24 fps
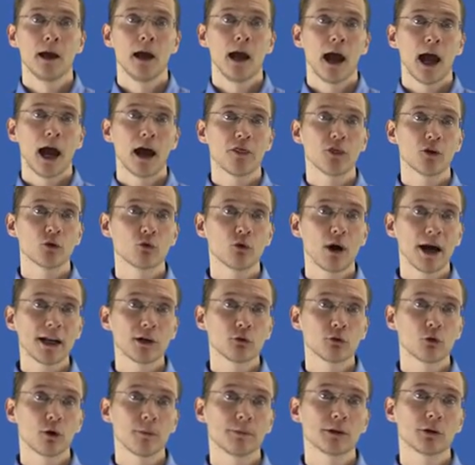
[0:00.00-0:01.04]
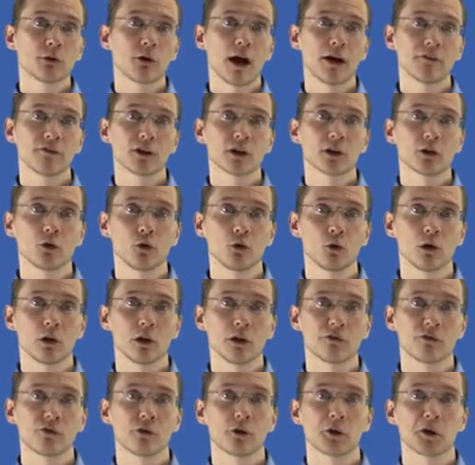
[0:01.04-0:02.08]
And the right cryptographic tool
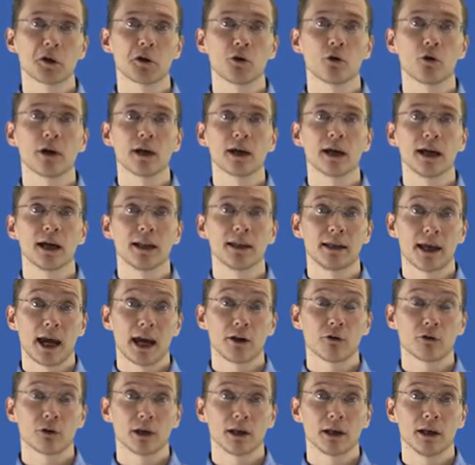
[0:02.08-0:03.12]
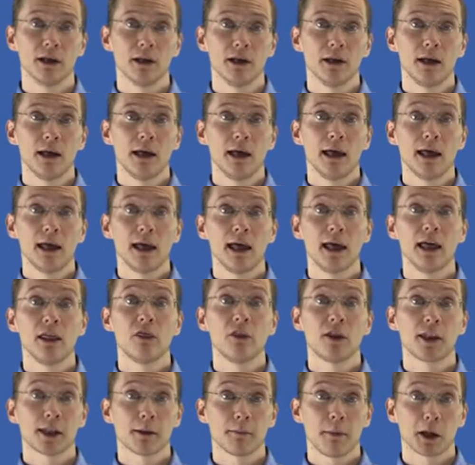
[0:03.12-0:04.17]
for ensuring integrity in the
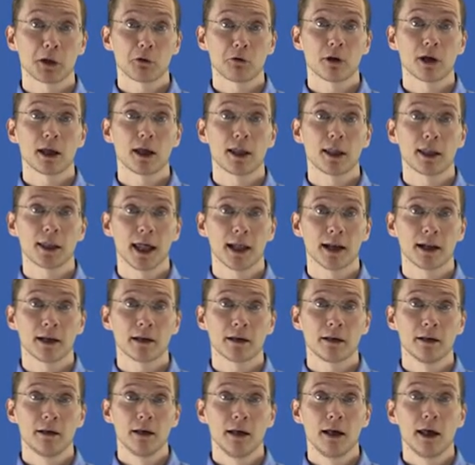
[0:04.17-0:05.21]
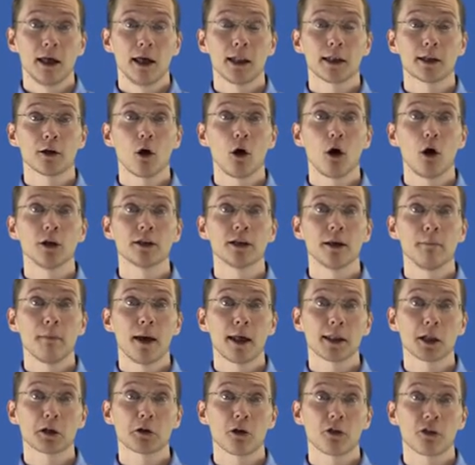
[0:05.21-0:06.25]
symmetric key setting is called a
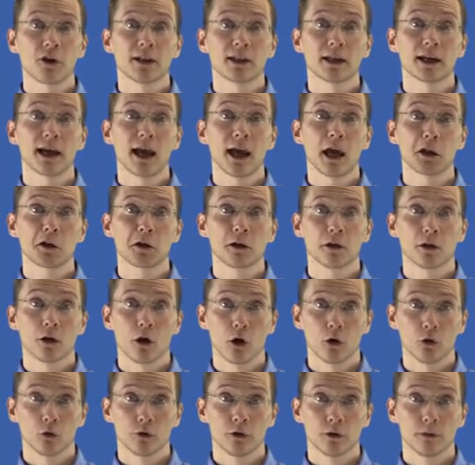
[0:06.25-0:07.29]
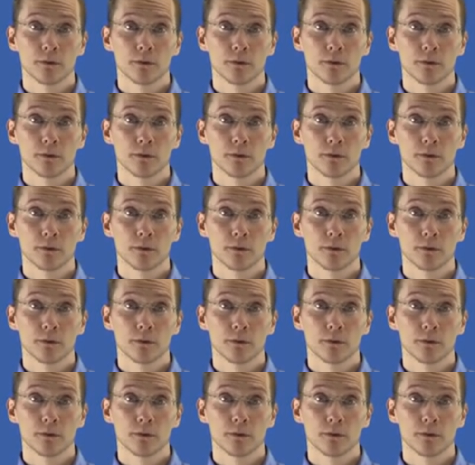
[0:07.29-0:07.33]
message authentication code.